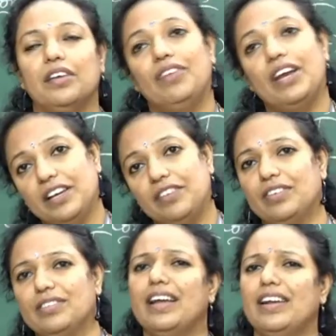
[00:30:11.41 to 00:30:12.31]

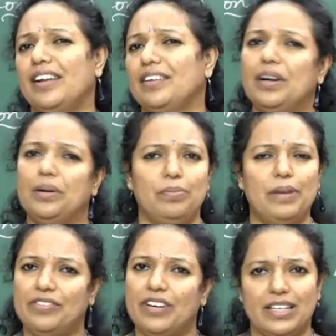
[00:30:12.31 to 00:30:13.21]
whenever there are
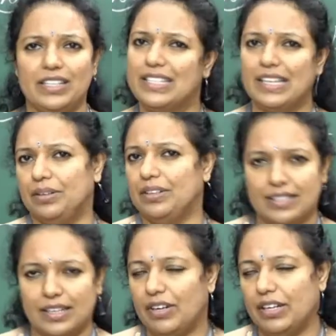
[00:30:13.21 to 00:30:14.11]
advantages and
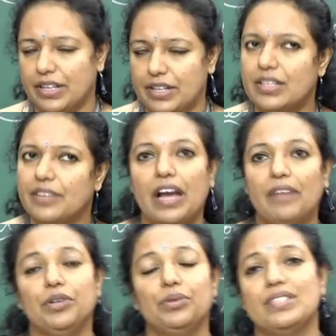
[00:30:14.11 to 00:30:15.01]
disadvantages, if you
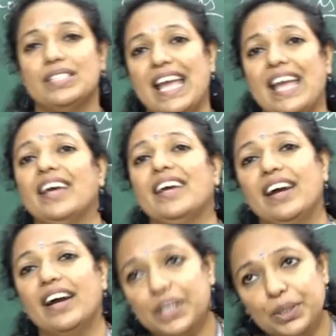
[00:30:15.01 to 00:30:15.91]
have to say
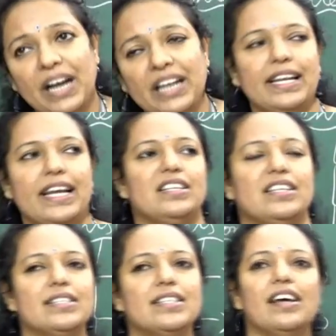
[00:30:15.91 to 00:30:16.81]

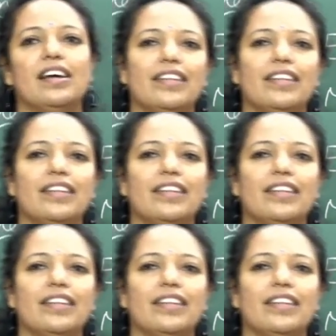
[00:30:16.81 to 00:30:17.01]
advantages,